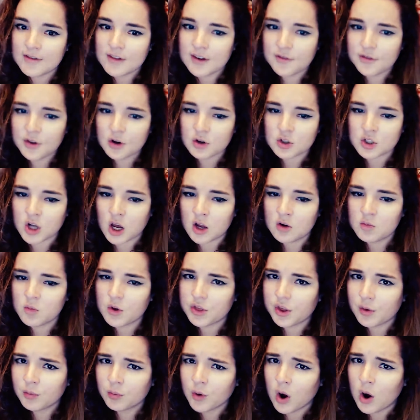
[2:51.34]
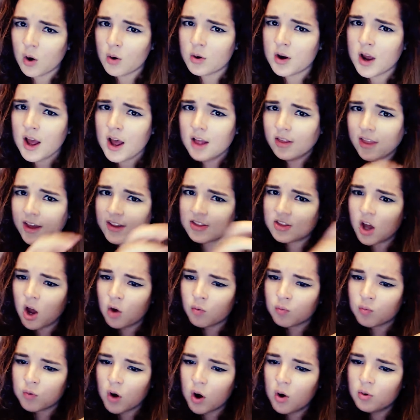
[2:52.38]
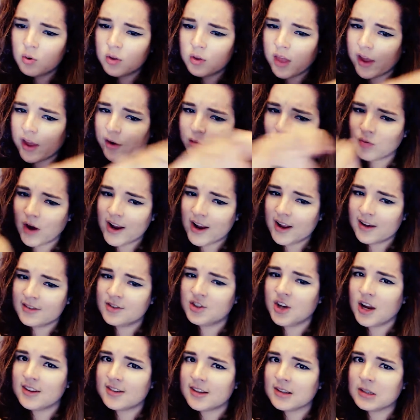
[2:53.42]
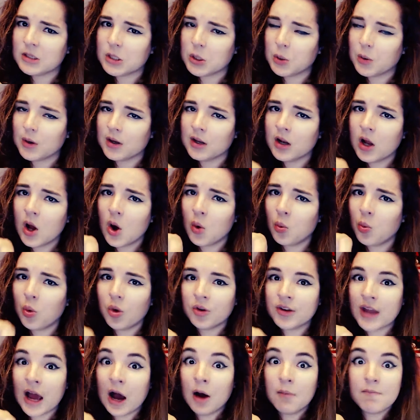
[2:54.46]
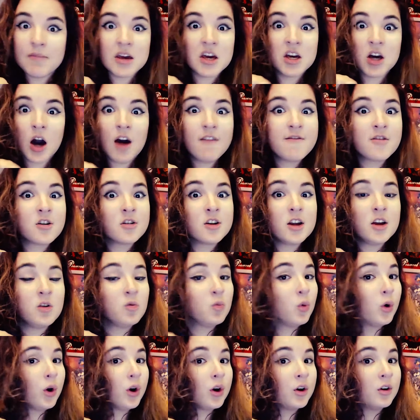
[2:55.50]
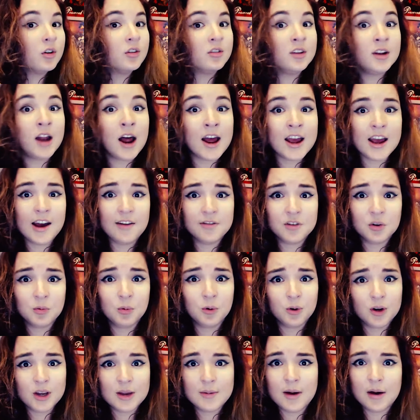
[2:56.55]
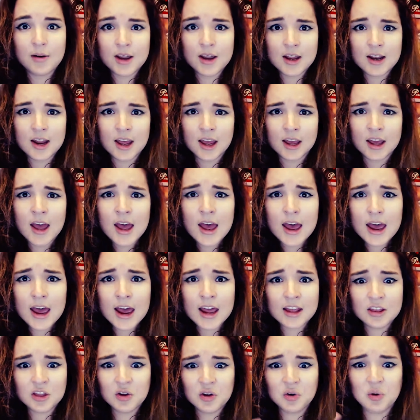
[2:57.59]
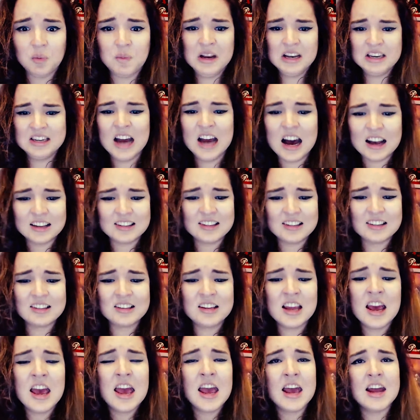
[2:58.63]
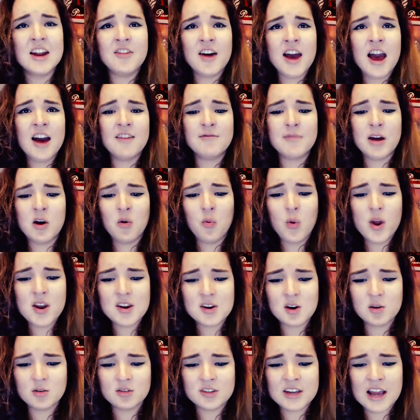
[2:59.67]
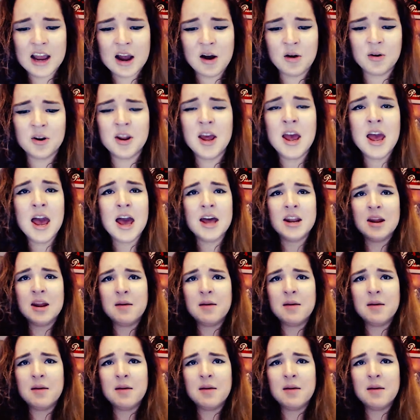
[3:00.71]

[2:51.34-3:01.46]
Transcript: if they're done with a road like right adjacent to it will now be covered in workers that I have to worry about hitting, and there will be dust, and if I have my windows down and I'm